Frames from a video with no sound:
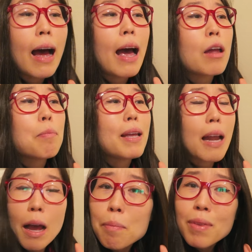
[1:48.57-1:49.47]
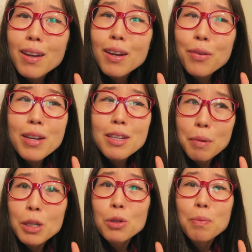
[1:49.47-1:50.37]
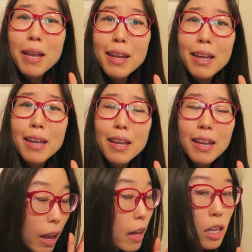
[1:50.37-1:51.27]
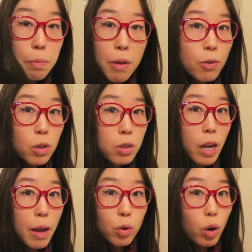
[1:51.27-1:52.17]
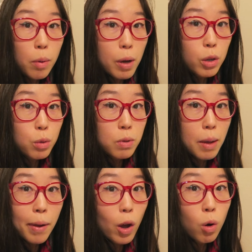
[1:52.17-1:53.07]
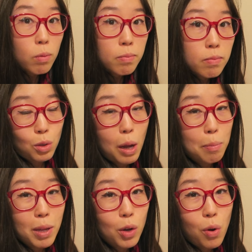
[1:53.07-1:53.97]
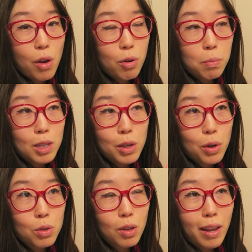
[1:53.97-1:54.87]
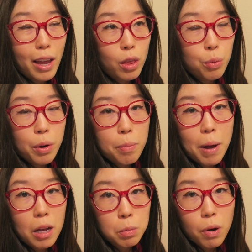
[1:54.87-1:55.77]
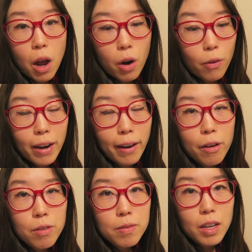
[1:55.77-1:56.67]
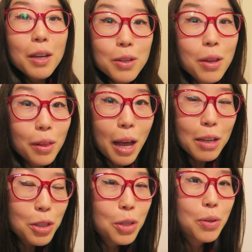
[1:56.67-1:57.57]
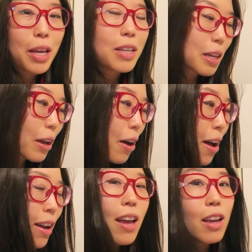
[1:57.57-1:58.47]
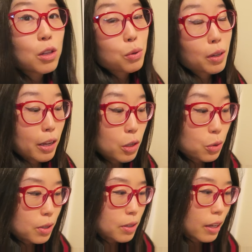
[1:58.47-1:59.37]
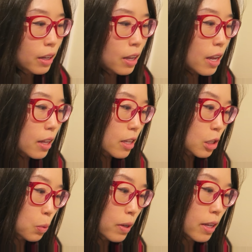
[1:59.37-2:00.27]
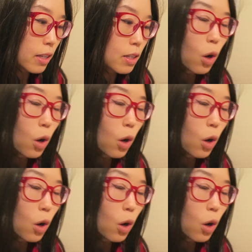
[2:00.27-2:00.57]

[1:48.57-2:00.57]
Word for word: I admit I'm the crazy mushroom lady. And it's my first time growing mushrooms at my home. So I'm like going from zero to like 300 miles per hour right now. So the last two kits I got is really interesting. This one is